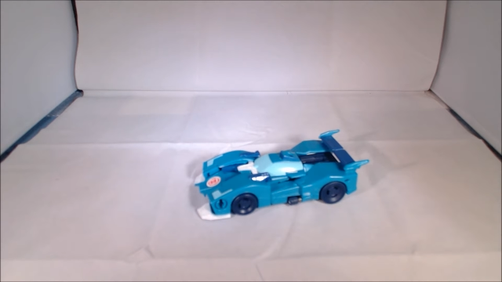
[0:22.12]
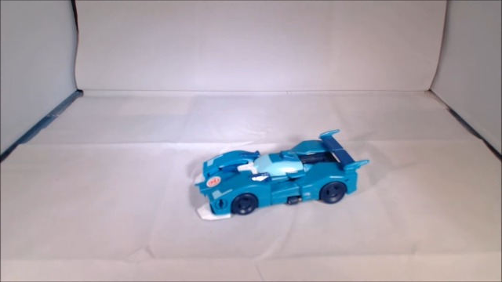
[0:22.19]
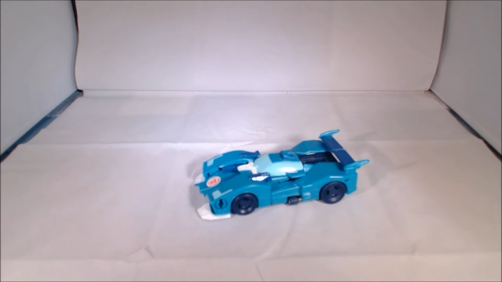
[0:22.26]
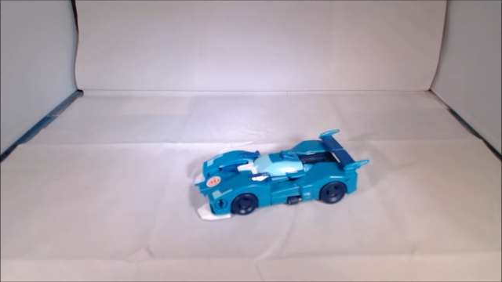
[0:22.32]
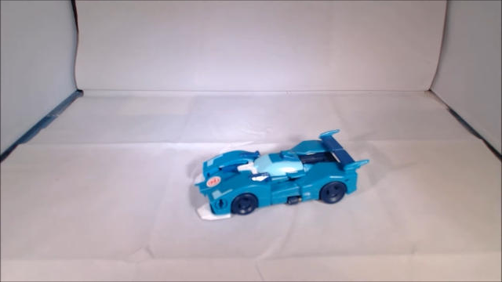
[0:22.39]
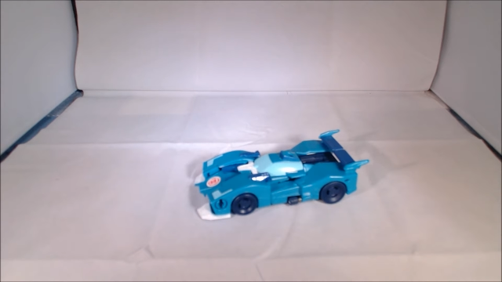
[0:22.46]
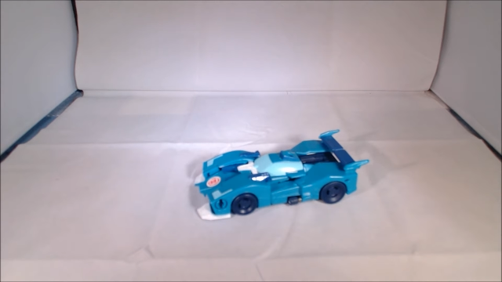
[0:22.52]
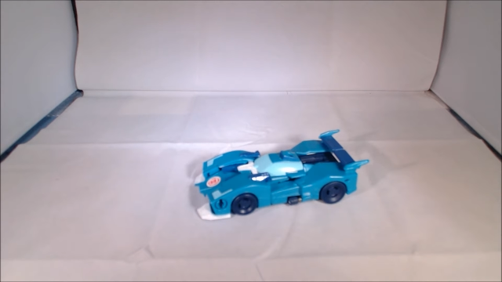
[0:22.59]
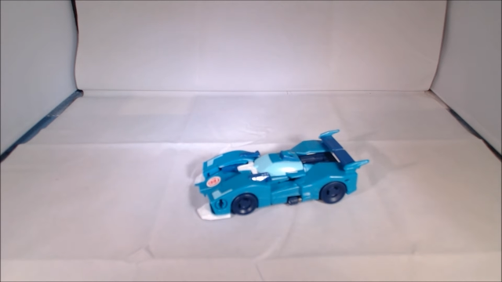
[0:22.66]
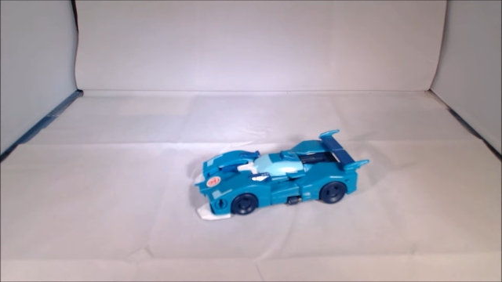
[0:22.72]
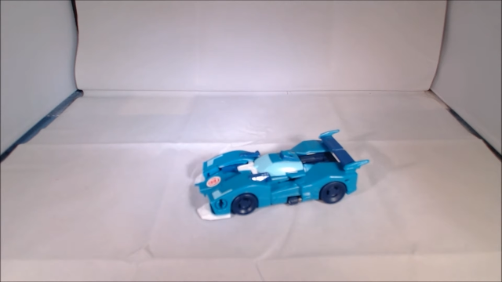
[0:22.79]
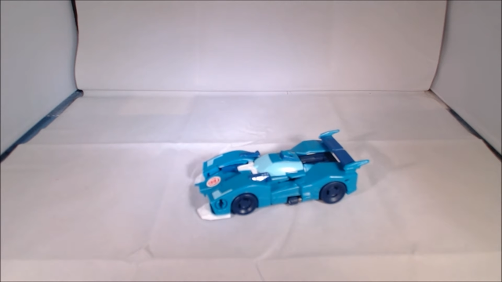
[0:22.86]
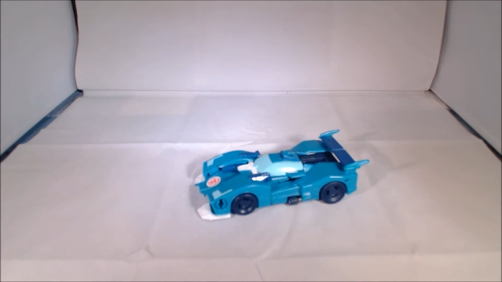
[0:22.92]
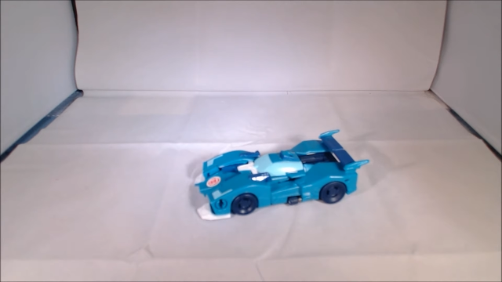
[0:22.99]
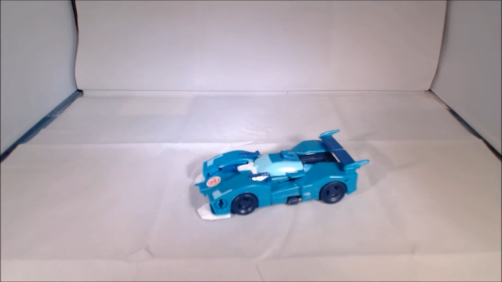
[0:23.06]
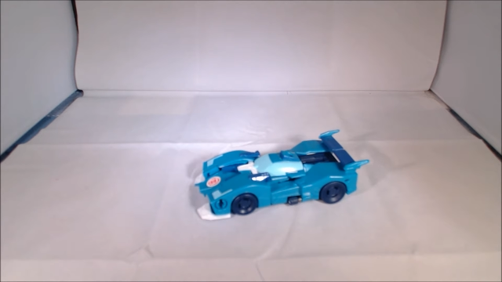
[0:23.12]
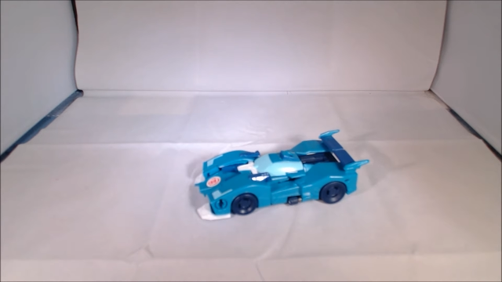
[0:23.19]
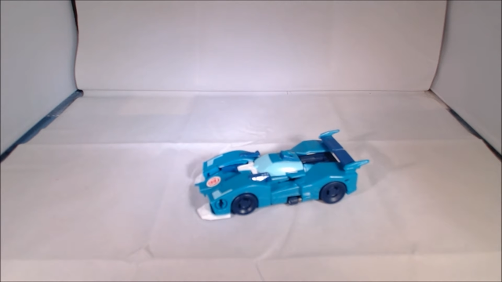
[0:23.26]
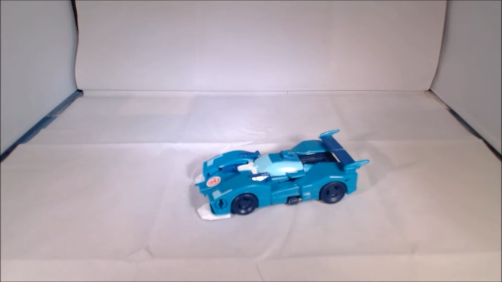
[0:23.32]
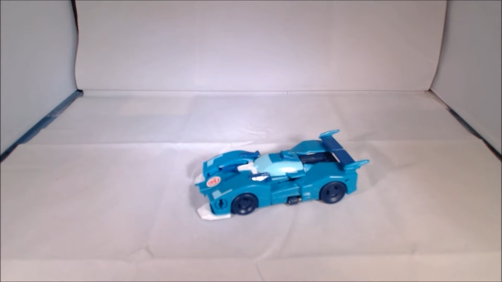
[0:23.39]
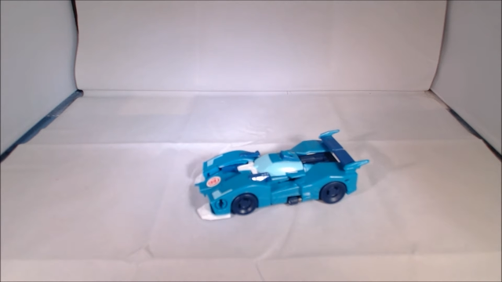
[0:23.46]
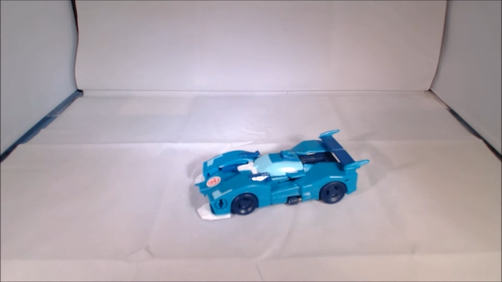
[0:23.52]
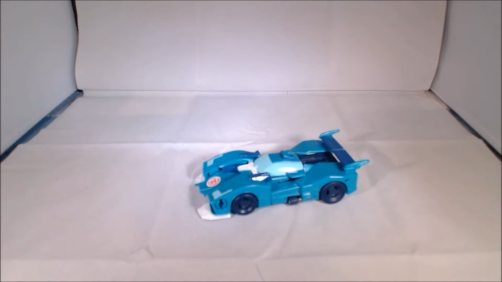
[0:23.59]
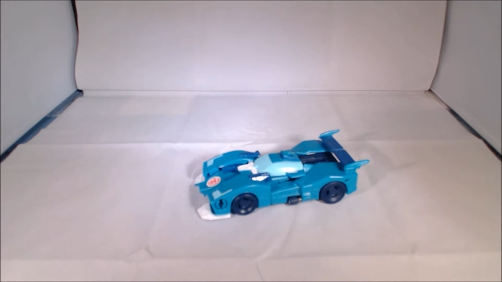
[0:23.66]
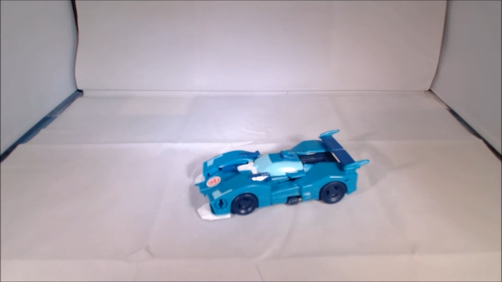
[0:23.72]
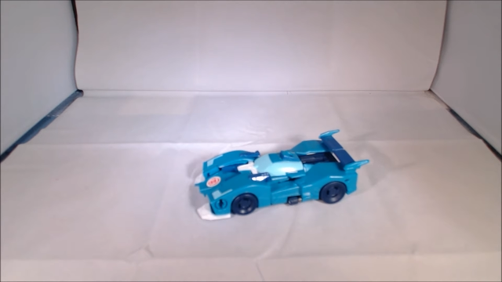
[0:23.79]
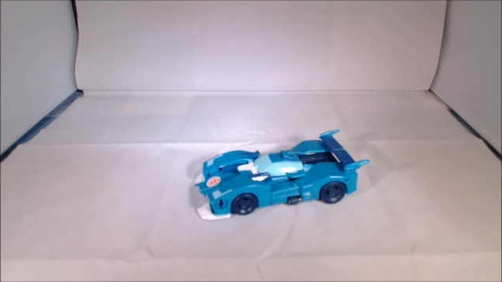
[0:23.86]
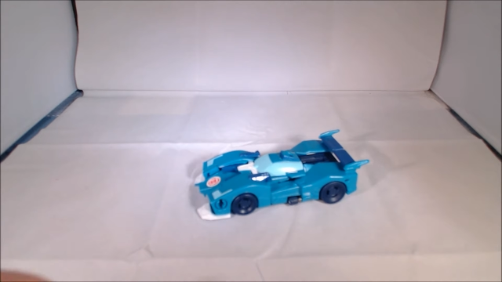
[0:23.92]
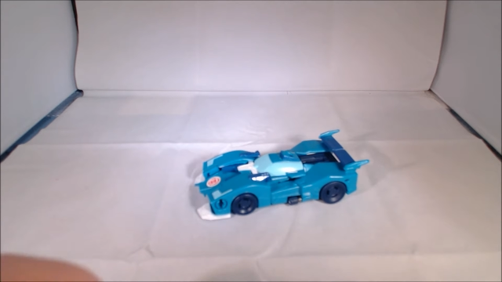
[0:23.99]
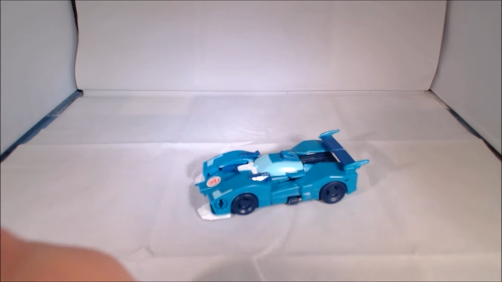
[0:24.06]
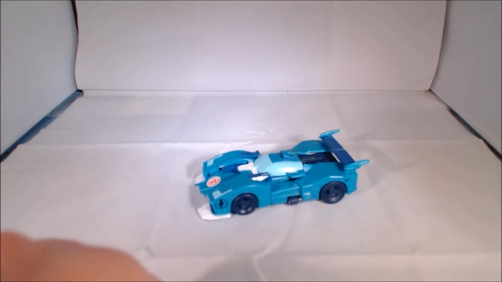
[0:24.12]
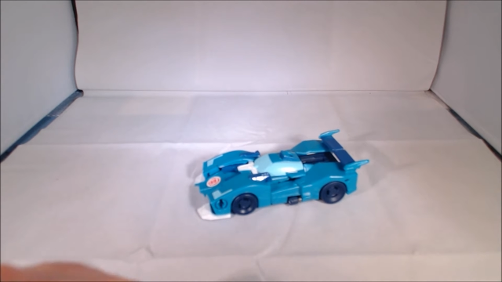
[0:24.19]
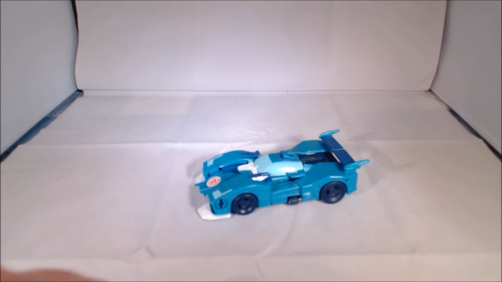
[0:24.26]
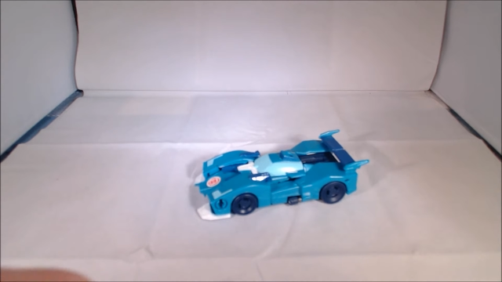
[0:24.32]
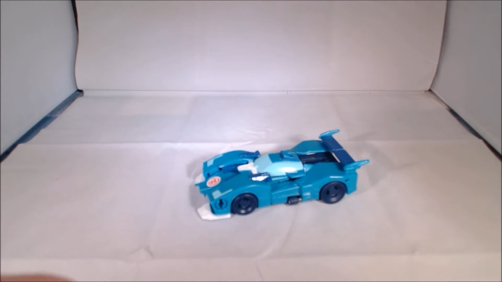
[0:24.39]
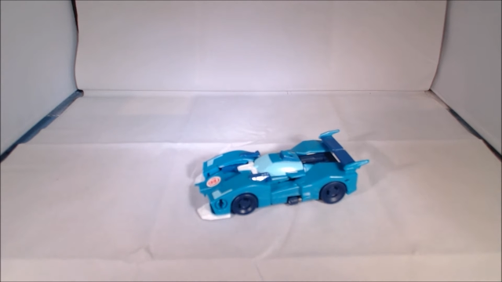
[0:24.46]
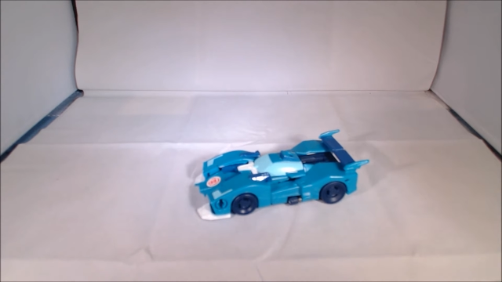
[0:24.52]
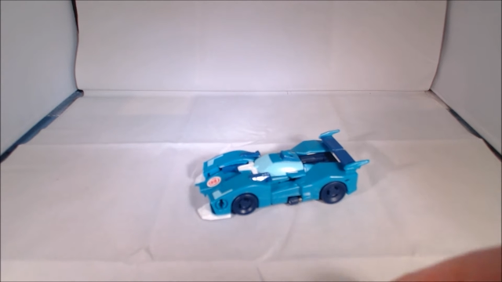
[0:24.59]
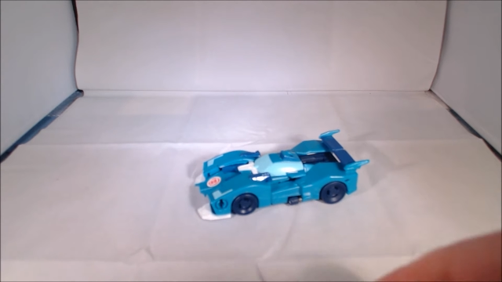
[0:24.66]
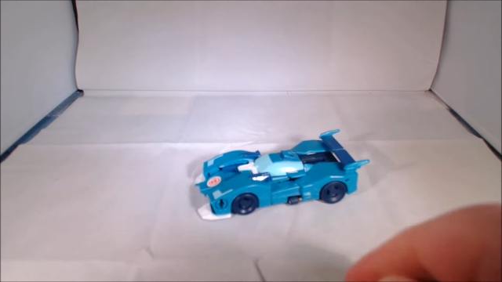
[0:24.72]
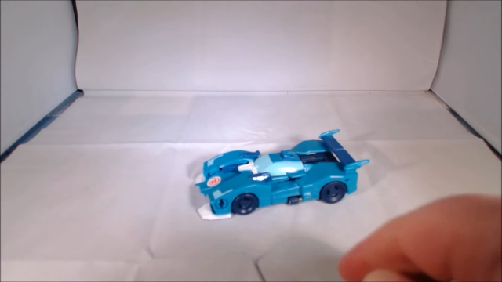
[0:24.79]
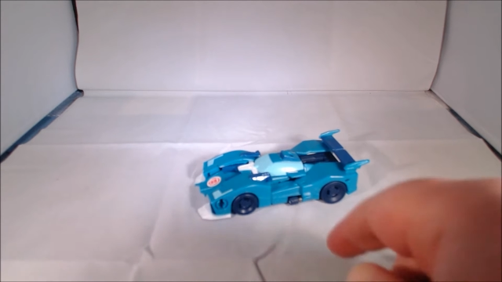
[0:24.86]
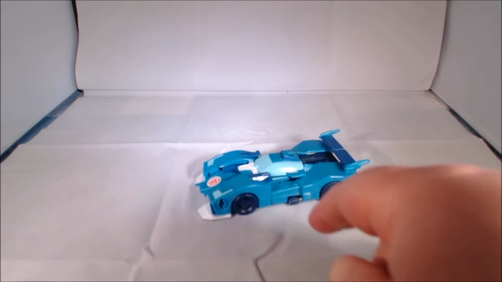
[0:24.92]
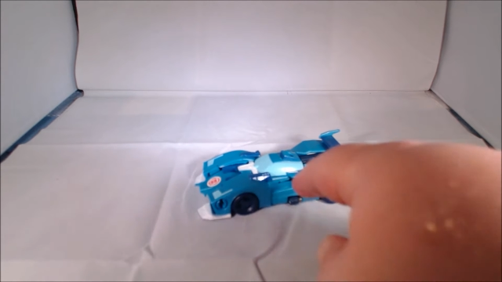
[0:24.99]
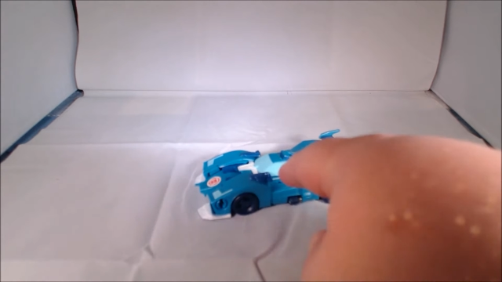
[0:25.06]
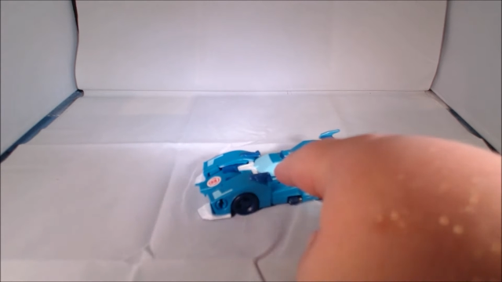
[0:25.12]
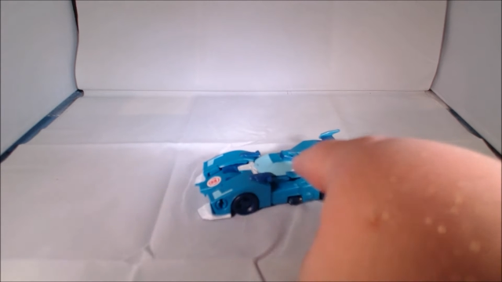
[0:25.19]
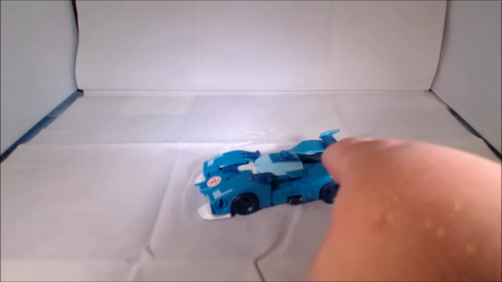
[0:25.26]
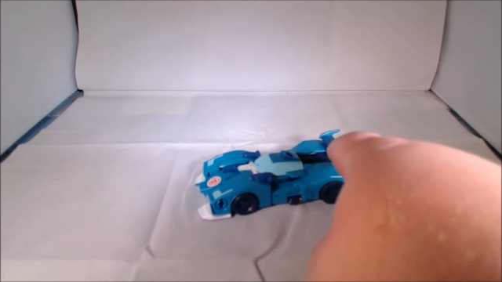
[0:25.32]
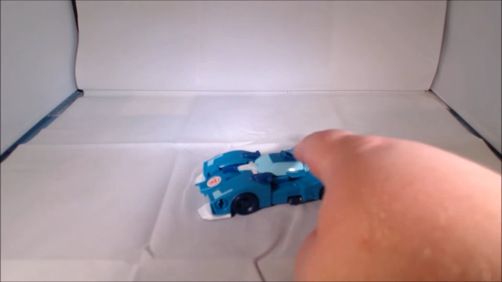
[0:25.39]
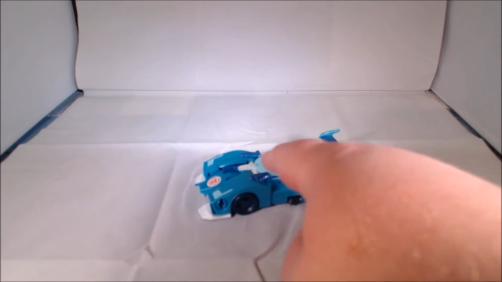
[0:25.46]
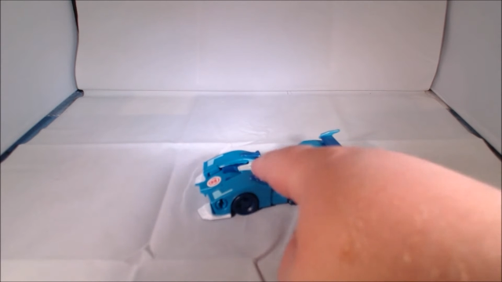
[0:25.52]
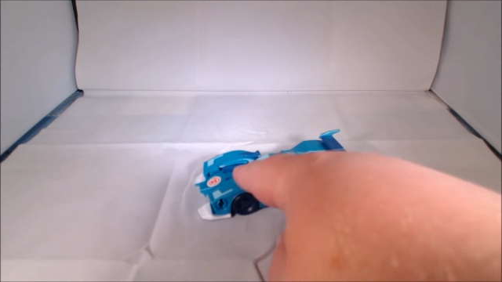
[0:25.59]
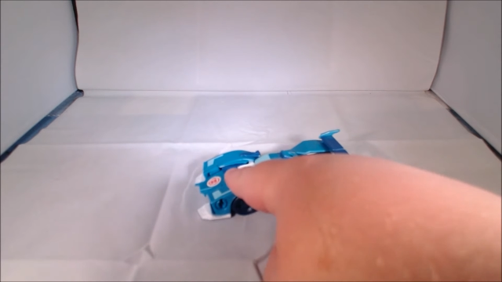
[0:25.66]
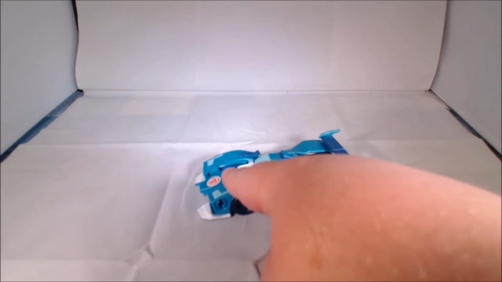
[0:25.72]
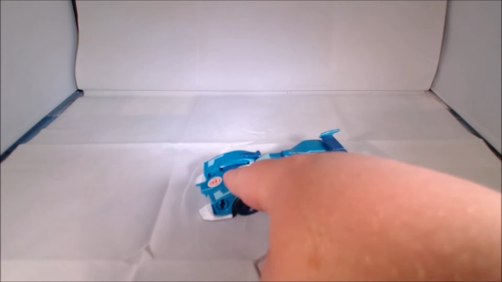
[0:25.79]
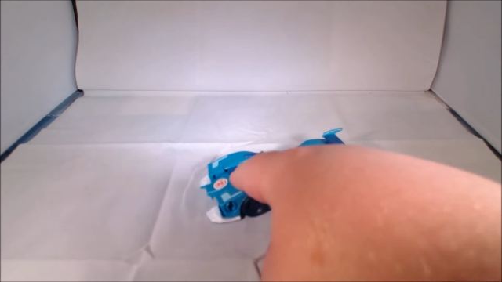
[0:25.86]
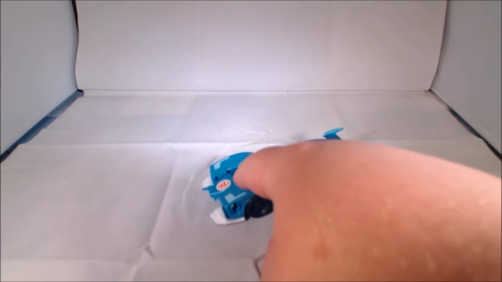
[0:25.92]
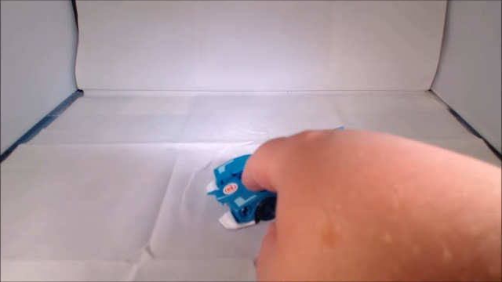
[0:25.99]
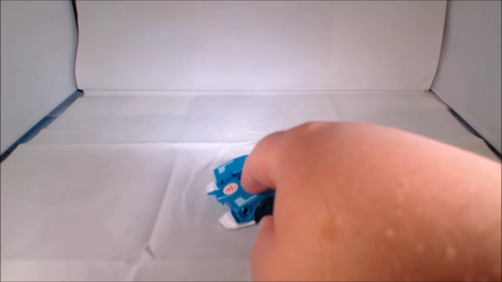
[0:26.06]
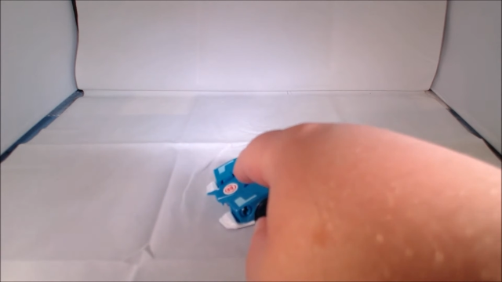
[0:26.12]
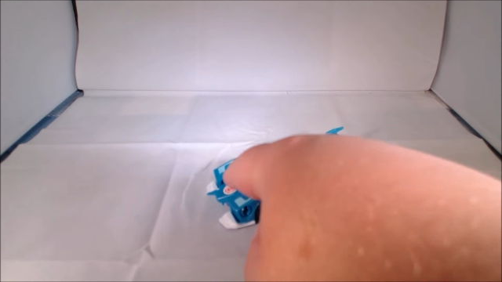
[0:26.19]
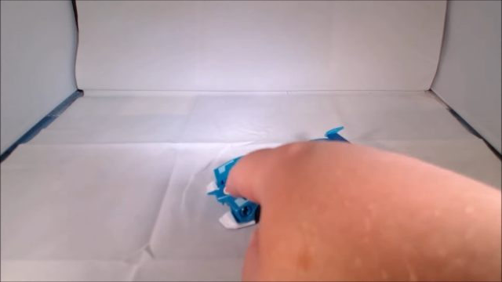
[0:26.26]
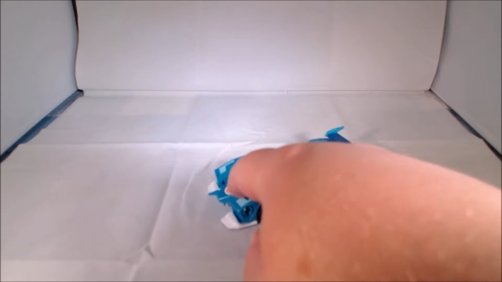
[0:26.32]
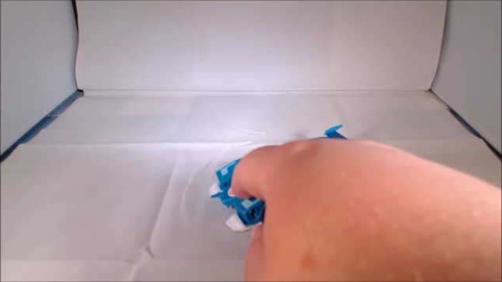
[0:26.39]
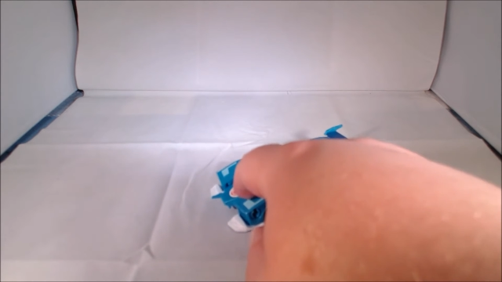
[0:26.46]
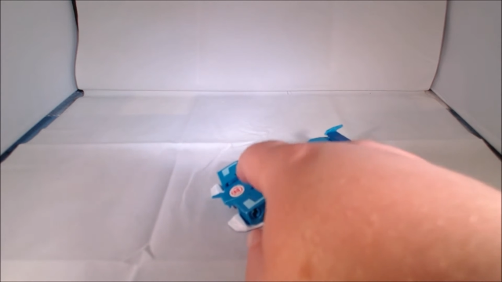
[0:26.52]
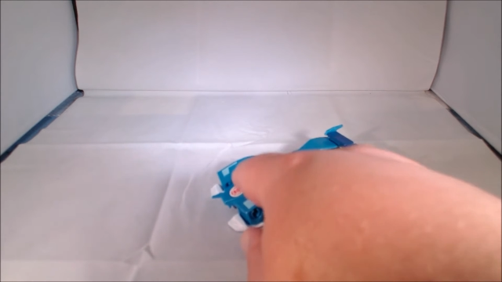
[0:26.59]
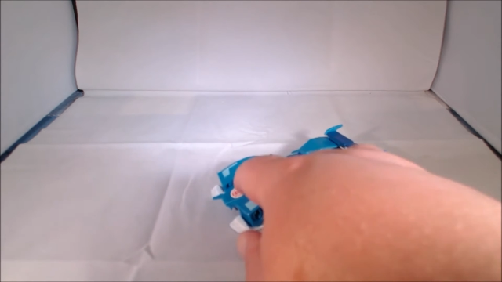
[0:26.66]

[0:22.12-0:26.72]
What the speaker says: Nobody's mouth can be seen.